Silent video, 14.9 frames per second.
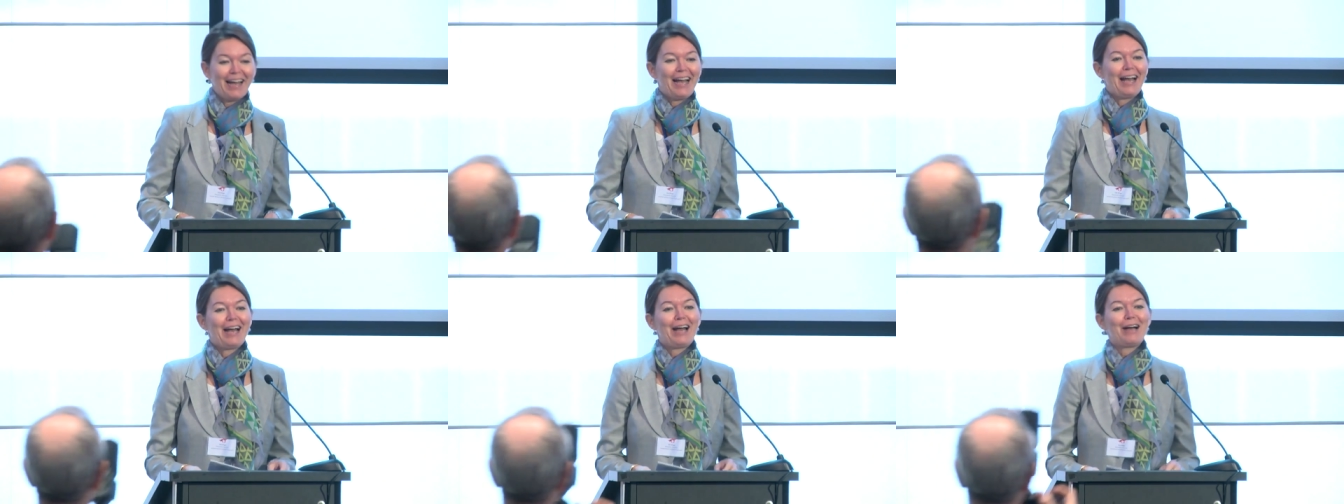
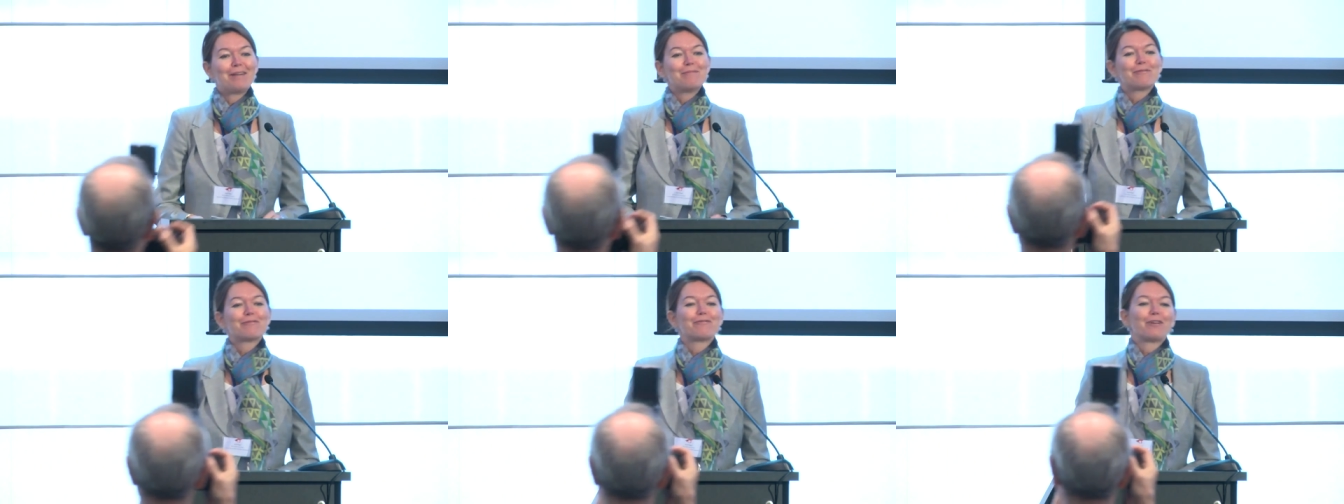
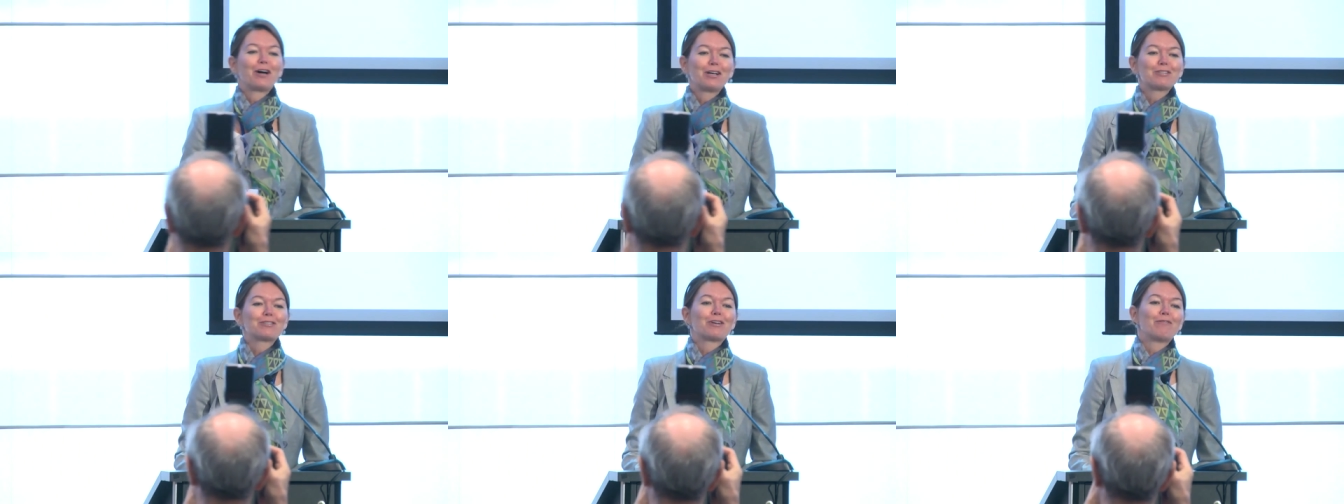
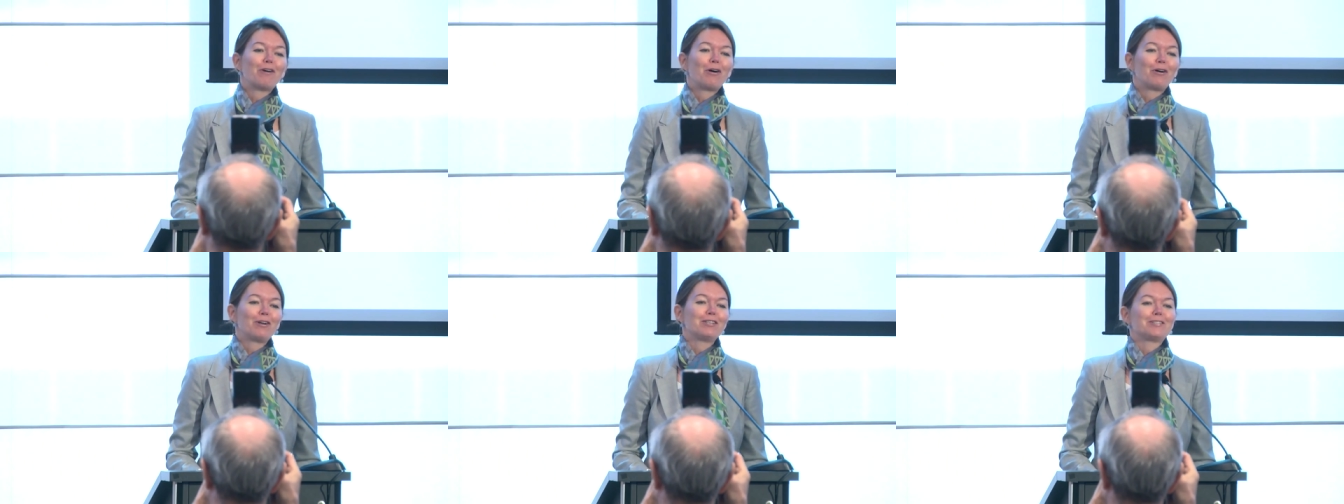First of
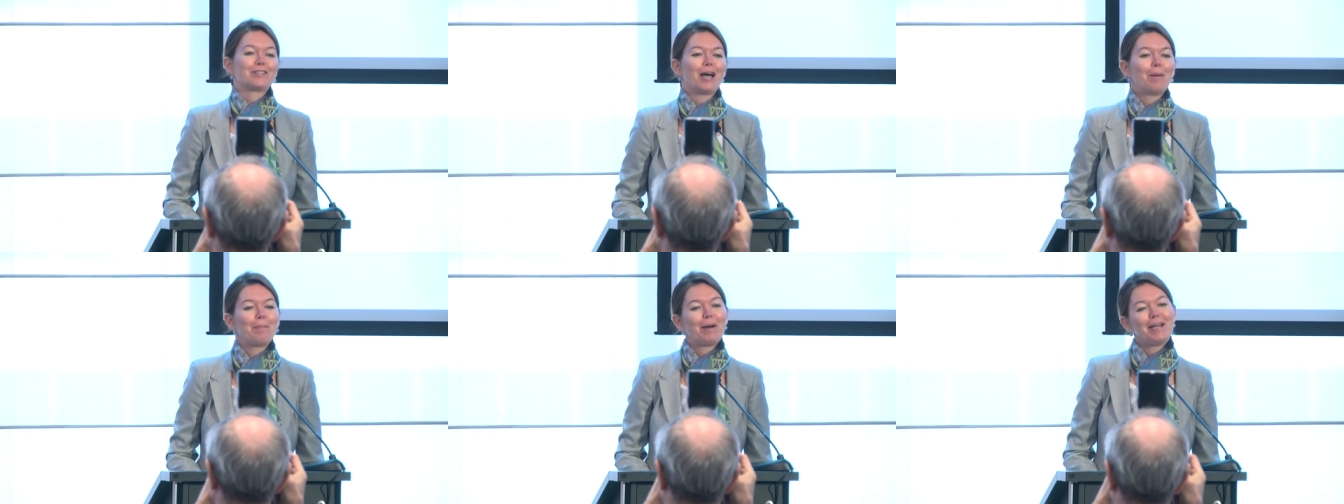all,
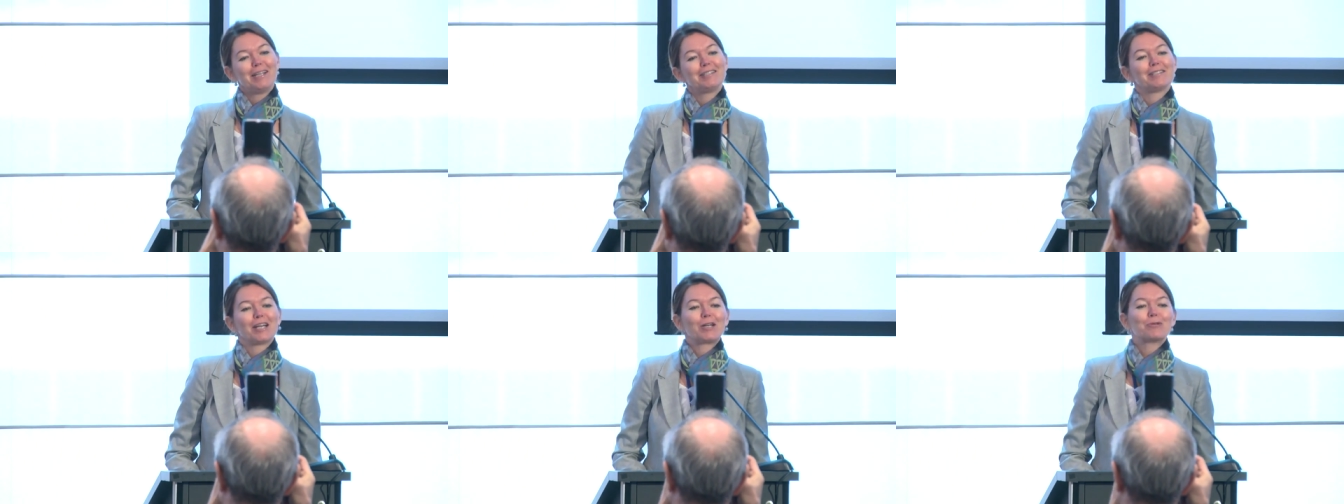Saba,
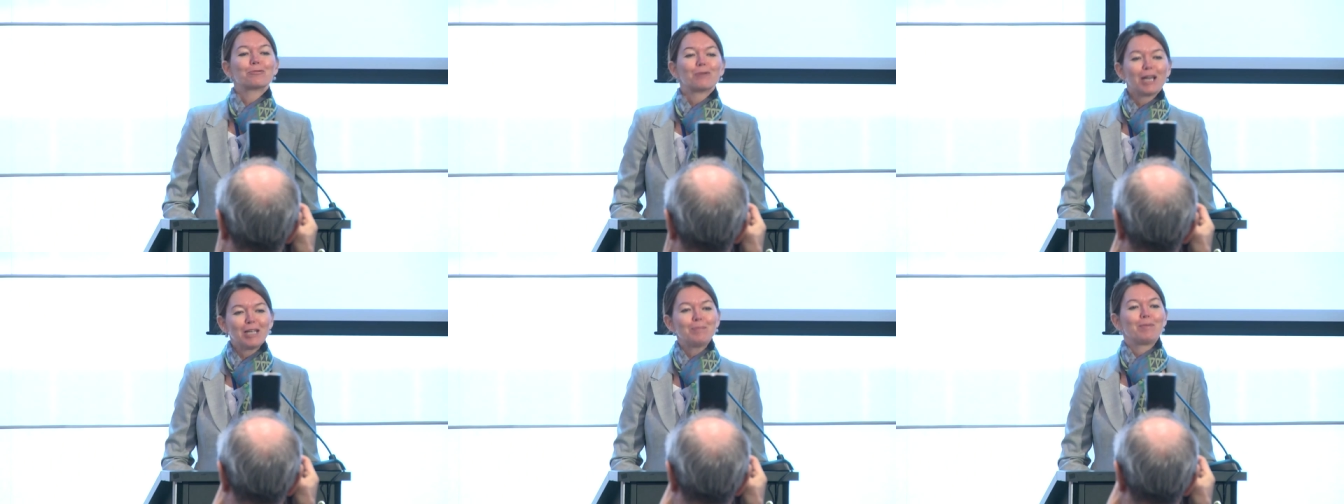it's a
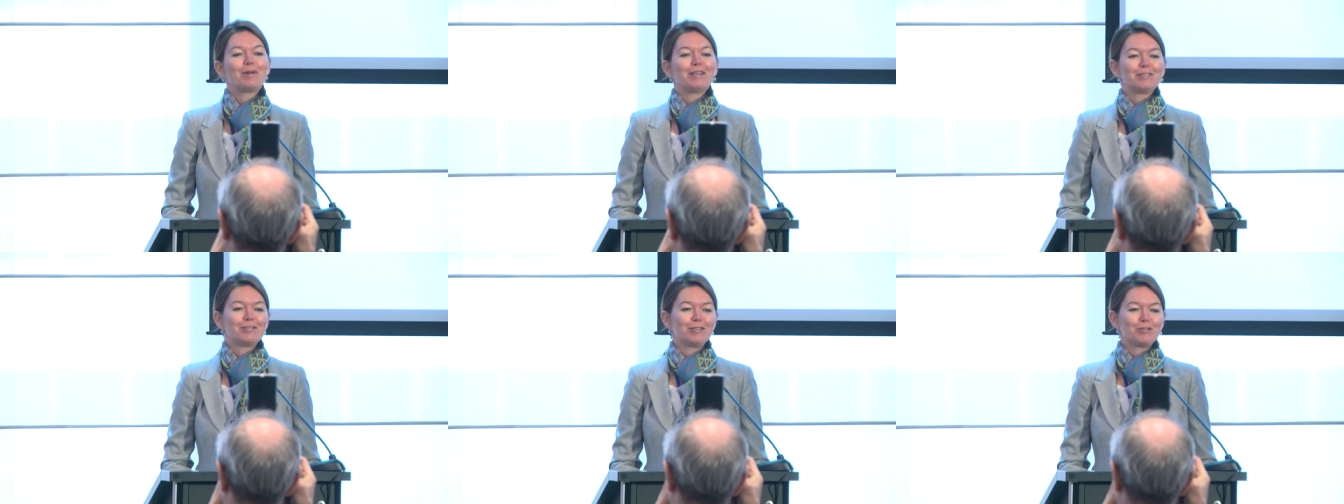great
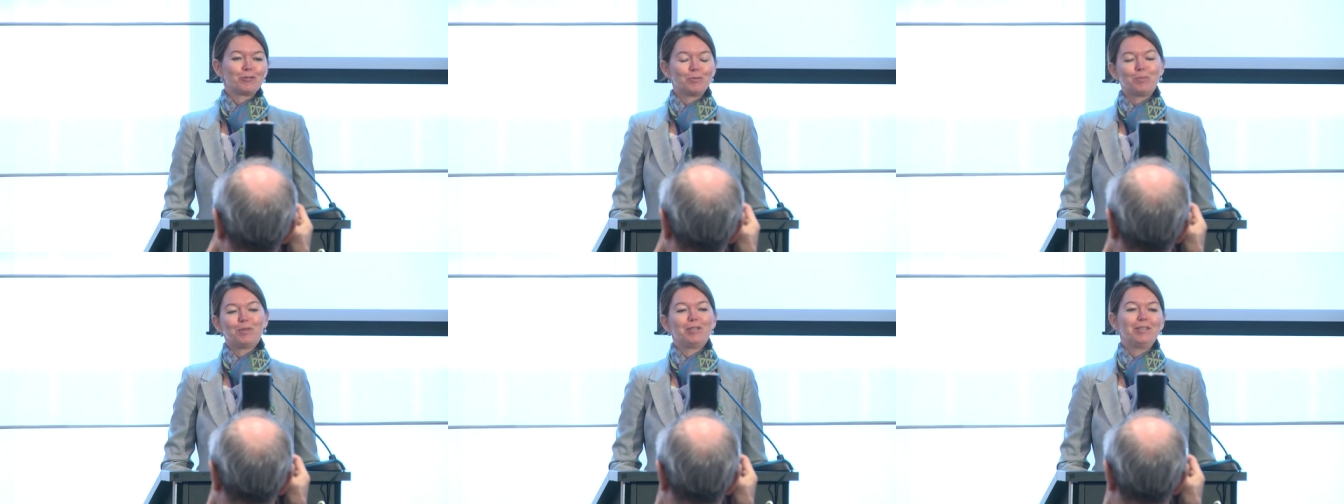pleasure to
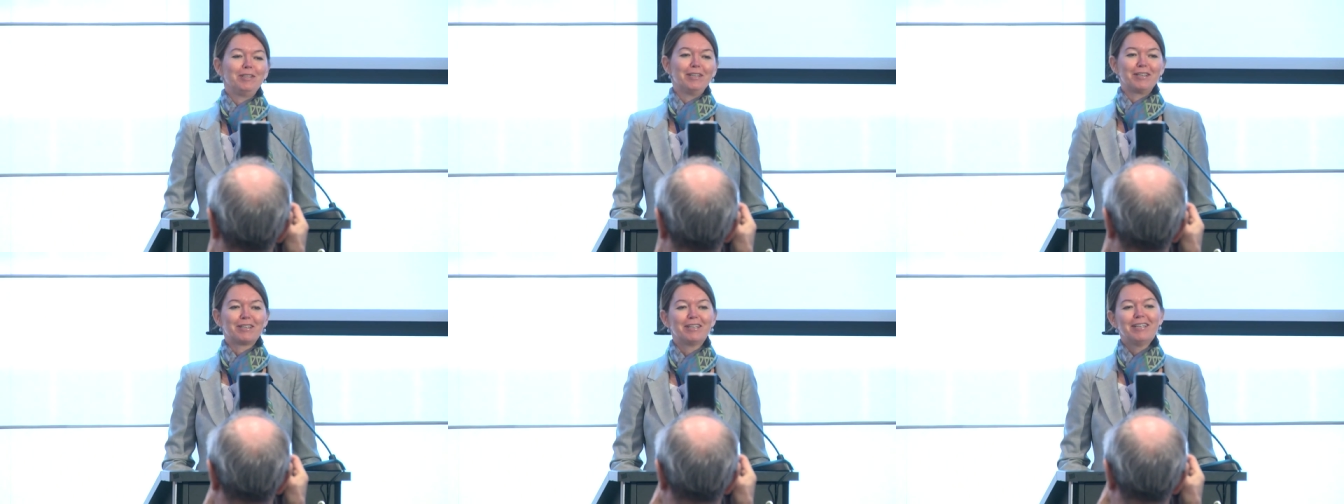be
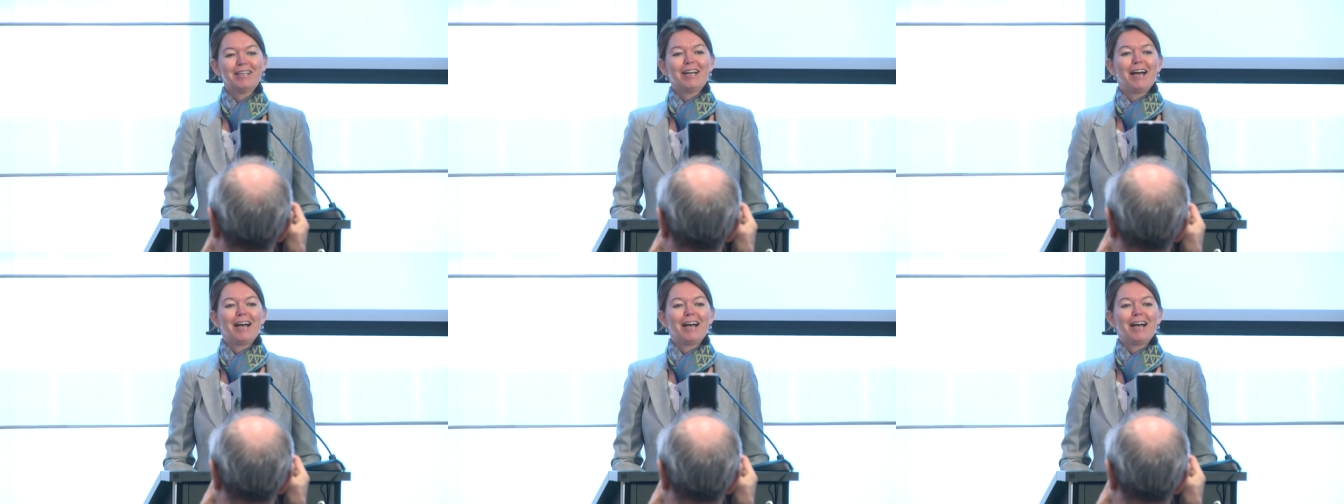here.